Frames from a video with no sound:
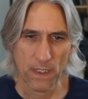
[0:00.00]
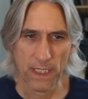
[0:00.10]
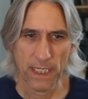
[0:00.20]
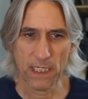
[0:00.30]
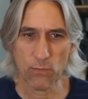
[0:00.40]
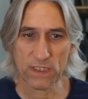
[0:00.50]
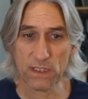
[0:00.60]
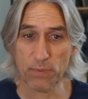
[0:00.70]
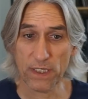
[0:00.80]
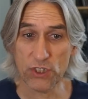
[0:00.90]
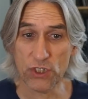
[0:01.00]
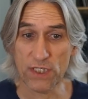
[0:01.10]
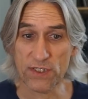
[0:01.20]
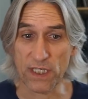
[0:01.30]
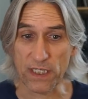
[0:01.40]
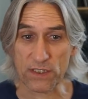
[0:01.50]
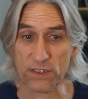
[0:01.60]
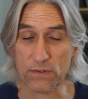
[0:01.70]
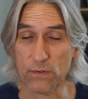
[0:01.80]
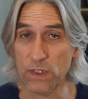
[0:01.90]
Here Wesley played g
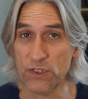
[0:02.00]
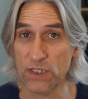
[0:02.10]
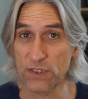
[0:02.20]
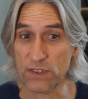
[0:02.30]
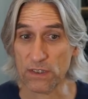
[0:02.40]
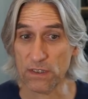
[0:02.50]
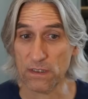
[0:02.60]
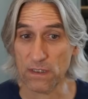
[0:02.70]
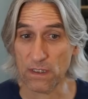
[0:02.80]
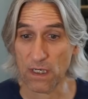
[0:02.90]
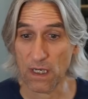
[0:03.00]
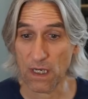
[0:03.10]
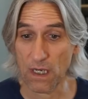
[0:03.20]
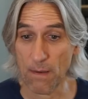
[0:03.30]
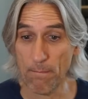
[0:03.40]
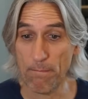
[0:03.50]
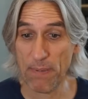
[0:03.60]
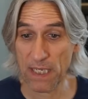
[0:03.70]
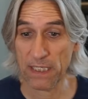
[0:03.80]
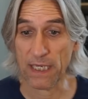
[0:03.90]
six, which is a
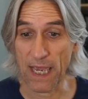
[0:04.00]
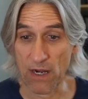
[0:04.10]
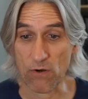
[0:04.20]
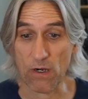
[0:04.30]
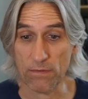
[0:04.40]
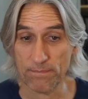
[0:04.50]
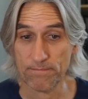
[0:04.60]
big error.